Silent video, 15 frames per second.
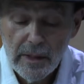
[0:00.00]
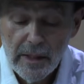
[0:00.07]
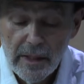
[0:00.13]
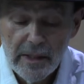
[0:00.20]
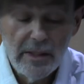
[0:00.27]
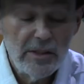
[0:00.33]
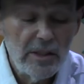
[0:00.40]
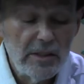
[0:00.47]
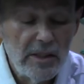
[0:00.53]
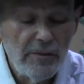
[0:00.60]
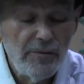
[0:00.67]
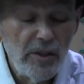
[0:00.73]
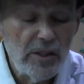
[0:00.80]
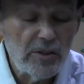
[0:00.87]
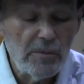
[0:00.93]
It is as
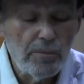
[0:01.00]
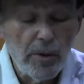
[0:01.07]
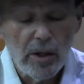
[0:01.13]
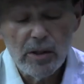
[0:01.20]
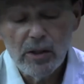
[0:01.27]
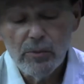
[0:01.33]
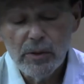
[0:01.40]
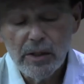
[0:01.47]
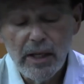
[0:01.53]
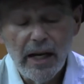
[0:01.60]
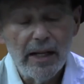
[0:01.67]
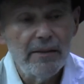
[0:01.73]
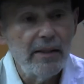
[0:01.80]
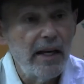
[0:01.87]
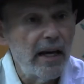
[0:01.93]
if he is a partner with
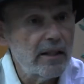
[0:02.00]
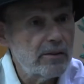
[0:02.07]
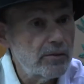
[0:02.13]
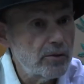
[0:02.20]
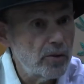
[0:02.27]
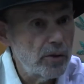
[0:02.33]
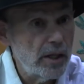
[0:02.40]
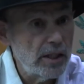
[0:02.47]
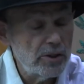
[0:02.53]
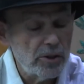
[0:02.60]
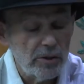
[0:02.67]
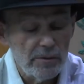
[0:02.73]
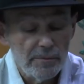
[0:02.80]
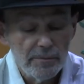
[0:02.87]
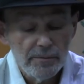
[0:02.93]
God in the act of
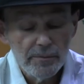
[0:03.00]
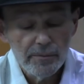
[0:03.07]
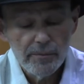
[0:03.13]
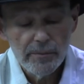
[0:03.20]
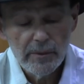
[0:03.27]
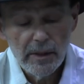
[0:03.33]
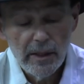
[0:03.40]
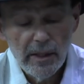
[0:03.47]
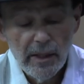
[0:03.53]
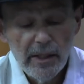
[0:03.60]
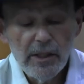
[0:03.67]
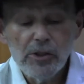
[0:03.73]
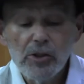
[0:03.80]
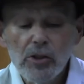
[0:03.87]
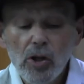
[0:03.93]
creation.
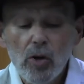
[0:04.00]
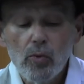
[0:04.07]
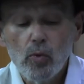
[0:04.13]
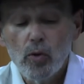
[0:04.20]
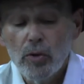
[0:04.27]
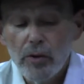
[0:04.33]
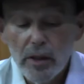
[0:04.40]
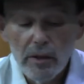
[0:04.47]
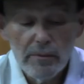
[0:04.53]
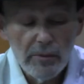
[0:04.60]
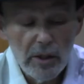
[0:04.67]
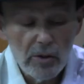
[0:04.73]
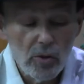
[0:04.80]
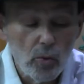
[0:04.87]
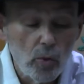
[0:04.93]
It is noteworthy
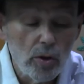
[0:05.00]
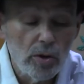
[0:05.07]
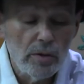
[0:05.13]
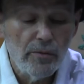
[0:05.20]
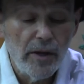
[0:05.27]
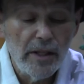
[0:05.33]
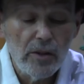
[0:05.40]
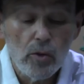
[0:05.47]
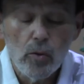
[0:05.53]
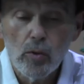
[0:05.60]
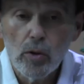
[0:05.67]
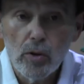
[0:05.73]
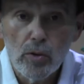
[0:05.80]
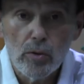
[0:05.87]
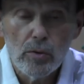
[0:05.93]
that the word
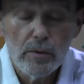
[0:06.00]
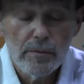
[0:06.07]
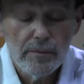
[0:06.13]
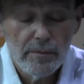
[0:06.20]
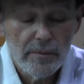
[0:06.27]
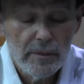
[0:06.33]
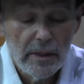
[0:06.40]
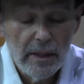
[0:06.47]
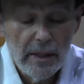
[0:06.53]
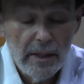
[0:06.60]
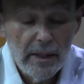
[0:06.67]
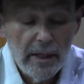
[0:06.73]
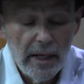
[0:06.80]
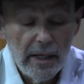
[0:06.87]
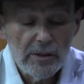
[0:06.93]
Vayachulu
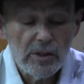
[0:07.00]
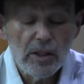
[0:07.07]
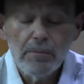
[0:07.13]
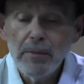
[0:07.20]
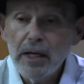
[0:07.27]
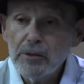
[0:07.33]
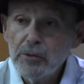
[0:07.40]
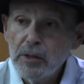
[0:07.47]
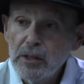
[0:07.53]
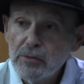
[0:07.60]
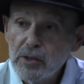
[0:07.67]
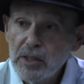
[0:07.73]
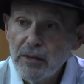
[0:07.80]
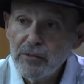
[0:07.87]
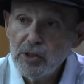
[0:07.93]
has a gematria of
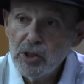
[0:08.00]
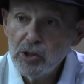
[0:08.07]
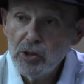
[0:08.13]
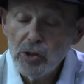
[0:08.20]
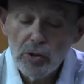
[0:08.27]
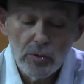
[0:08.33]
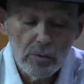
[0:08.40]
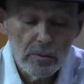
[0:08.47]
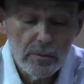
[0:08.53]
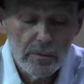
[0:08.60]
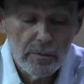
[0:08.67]
72.